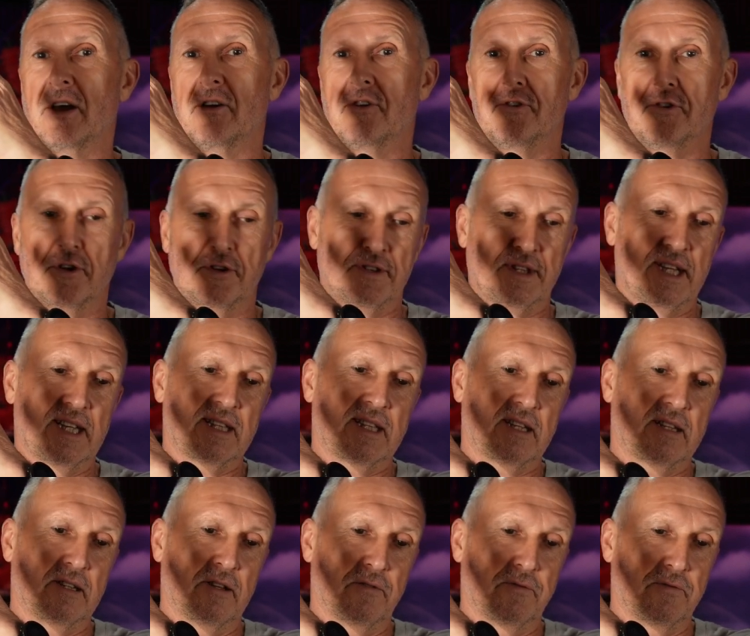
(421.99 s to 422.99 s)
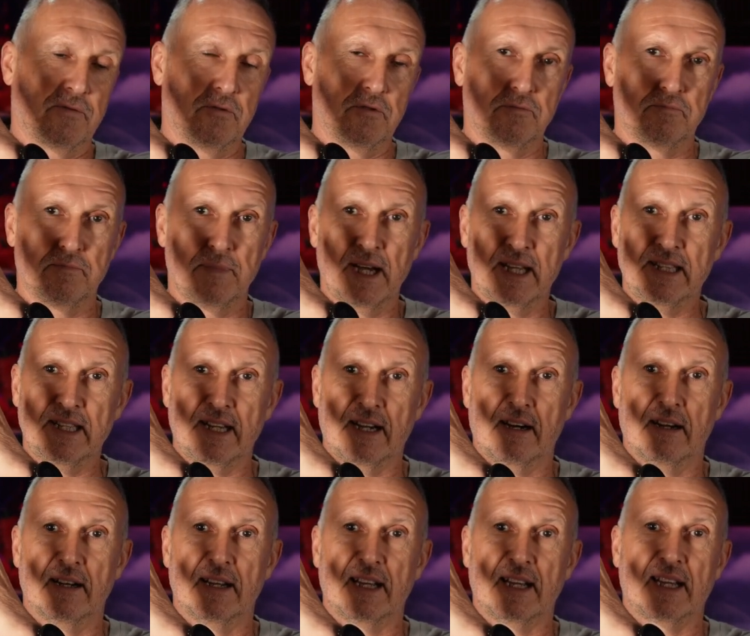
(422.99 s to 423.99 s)
Rotating the foot
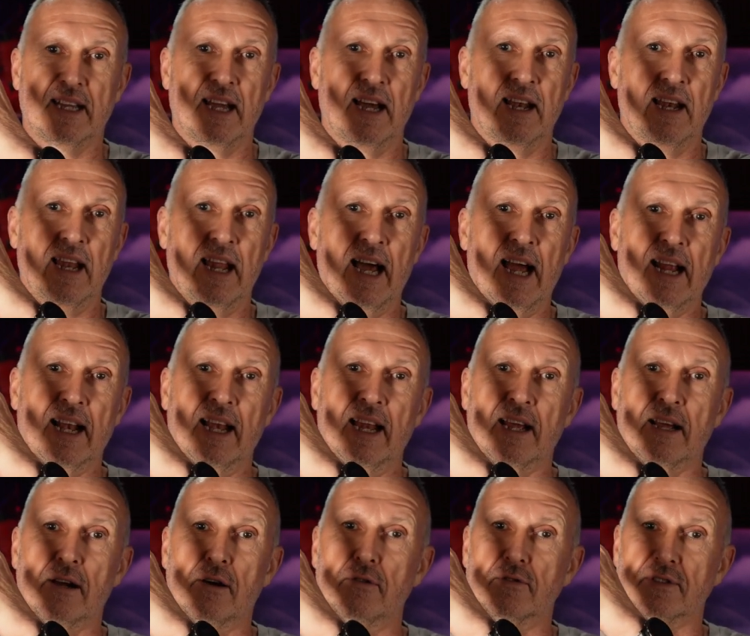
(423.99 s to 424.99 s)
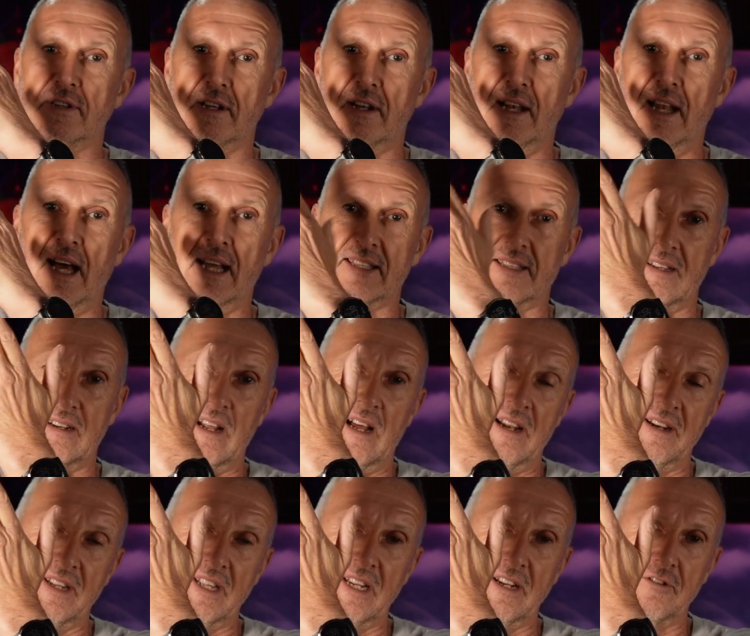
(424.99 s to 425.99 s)
medially can lightly cause a
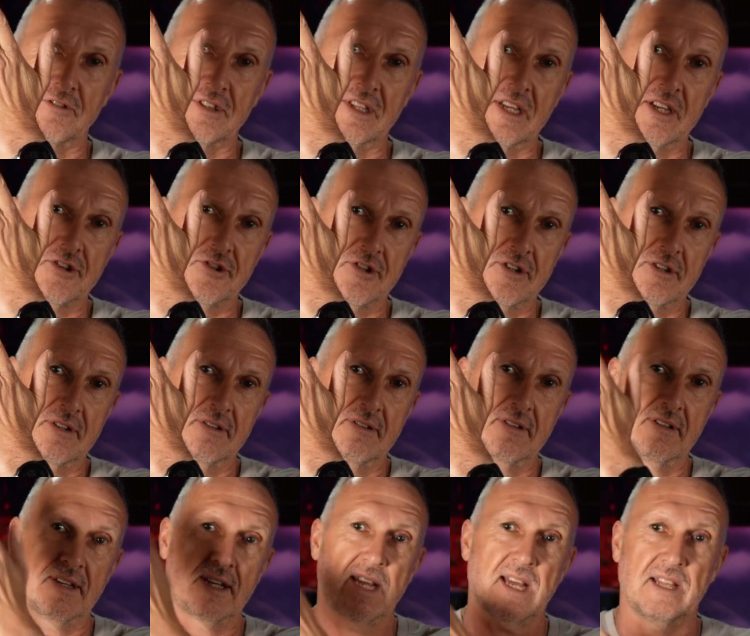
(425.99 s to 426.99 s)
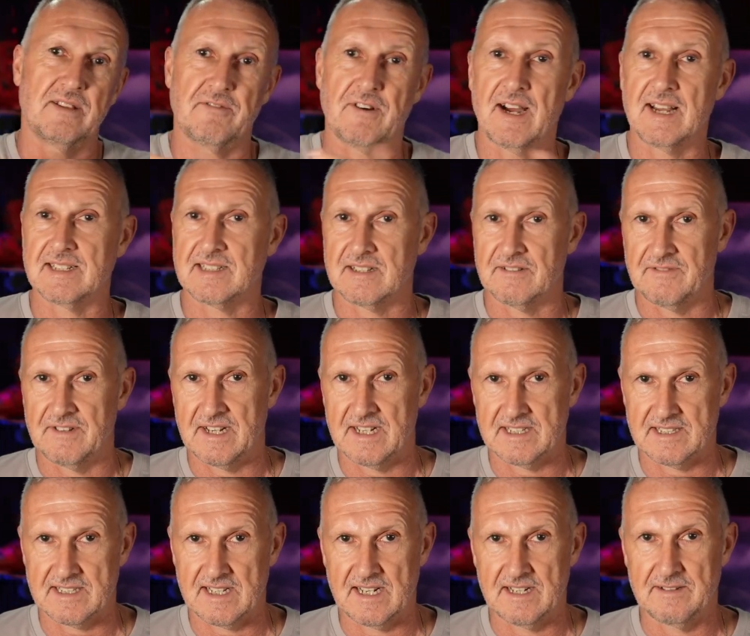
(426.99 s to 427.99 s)
lateral knee rotation and vice
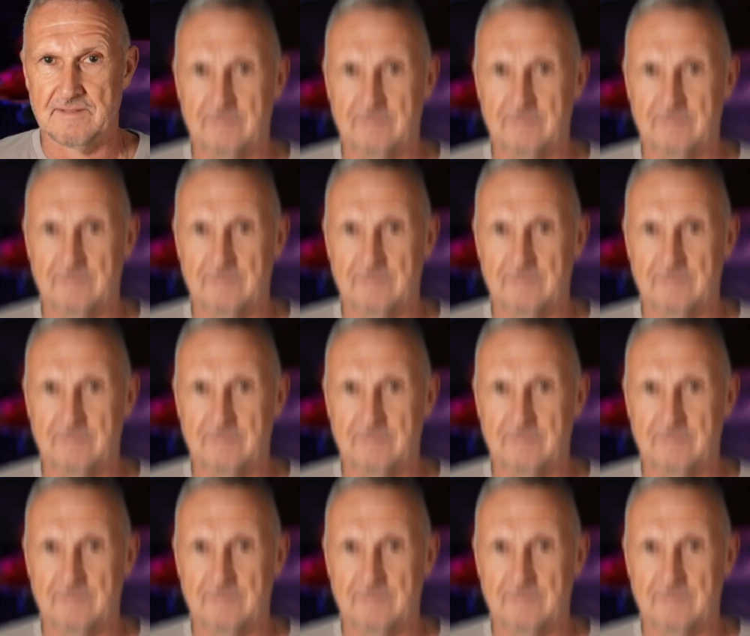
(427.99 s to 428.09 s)
versa.